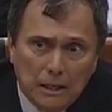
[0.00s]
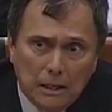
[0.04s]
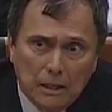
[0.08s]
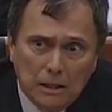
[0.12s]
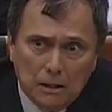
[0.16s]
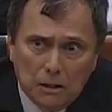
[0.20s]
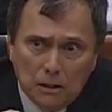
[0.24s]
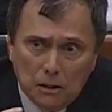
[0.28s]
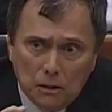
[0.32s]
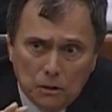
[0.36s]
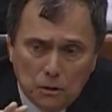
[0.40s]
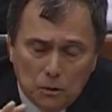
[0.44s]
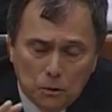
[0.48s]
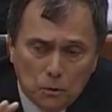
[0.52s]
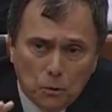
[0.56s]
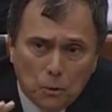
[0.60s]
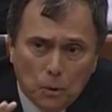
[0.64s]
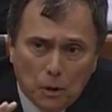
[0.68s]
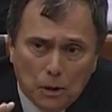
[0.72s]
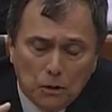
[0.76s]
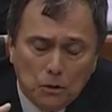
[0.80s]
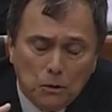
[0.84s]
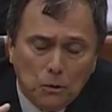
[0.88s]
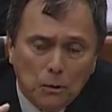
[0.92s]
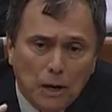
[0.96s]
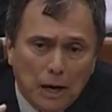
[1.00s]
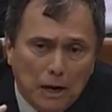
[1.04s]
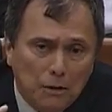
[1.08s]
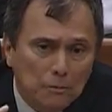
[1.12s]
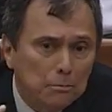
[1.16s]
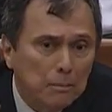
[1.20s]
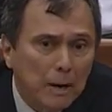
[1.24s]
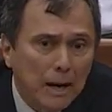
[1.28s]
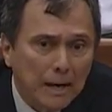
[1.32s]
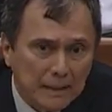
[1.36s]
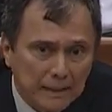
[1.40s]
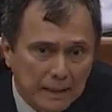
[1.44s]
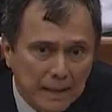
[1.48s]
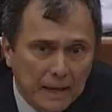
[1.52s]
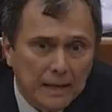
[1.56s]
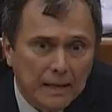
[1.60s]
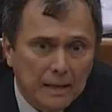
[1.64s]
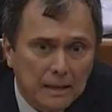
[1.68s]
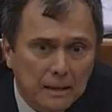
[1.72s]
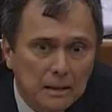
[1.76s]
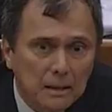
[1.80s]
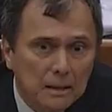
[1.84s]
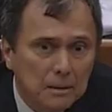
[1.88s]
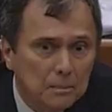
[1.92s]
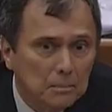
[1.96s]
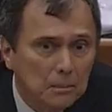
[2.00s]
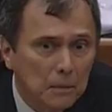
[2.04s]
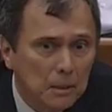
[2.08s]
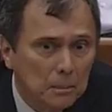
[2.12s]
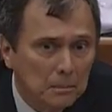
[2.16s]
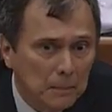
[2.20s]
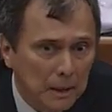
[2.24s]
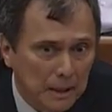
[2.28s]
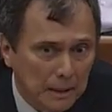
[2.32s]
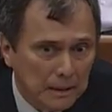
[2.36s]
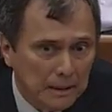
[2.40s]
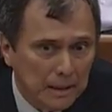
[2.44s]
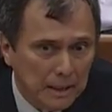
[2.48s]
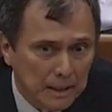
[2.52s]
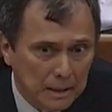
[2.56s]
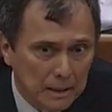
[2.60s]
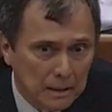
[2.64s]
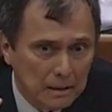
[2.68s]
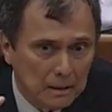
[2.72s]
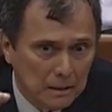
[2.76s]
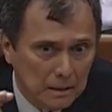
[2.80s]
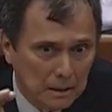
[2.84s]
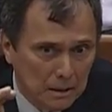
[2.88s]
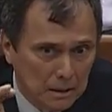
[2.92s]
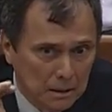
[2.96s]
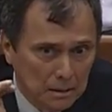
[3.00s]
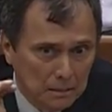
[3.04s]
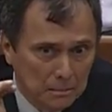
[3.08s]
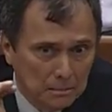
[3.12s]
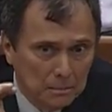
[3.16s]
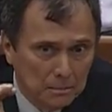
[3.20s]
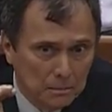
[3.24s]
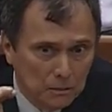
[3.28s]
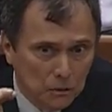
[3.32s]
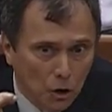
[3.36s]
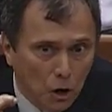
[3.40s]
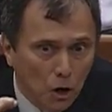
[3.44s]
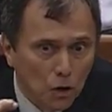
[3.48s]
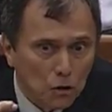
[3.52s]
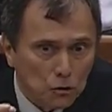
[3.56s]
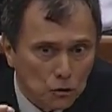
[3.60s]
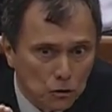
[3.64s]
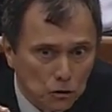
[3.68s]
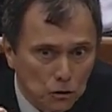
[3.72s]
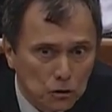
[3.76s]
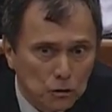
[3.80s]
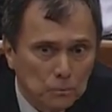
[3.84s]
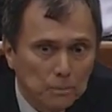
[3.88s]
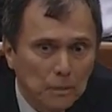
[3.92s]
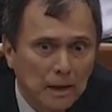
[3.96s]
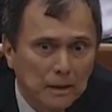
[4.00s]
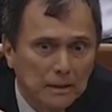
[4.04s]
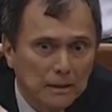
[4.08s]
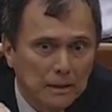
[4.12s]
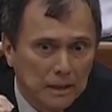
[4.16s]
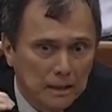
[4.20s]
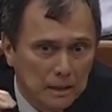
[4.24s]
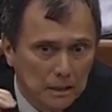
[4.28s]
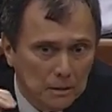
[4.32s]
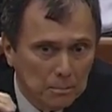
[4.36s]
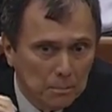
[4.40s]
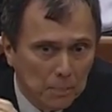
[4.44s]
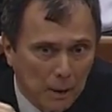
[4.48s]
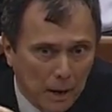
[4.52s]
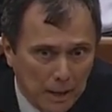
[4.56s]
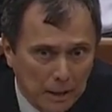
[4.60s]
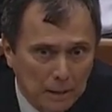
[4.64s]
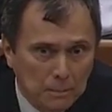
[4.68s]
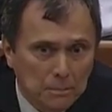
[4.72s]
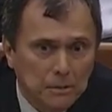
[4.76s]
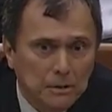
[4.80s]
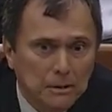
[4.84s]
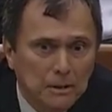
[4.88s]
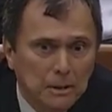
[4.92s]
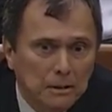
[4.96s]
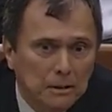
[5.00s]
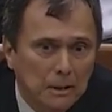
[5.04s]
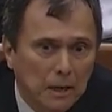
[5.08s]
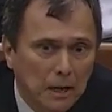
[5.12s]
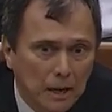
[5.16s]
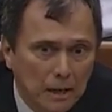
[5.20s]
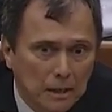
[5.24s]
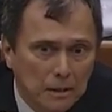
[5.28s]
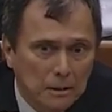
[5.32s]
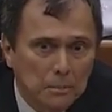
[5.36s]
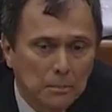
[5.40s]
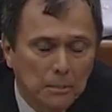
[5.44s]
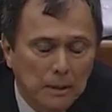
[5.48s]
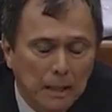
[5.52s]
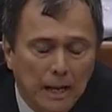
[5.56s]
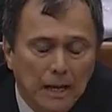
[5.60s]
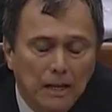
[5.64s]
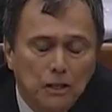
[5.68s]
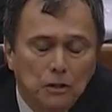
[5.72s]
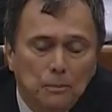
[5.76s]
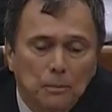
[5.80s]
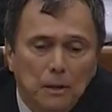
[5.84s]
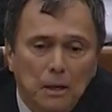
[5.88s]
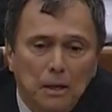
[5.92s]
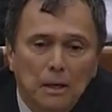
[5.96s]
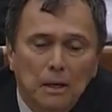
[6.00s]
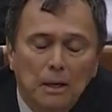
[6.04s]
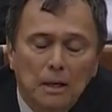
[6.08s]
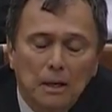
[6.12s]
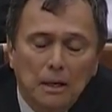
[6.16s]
you want to have magnetic nozzles, magnetic pipes that guide the plasma.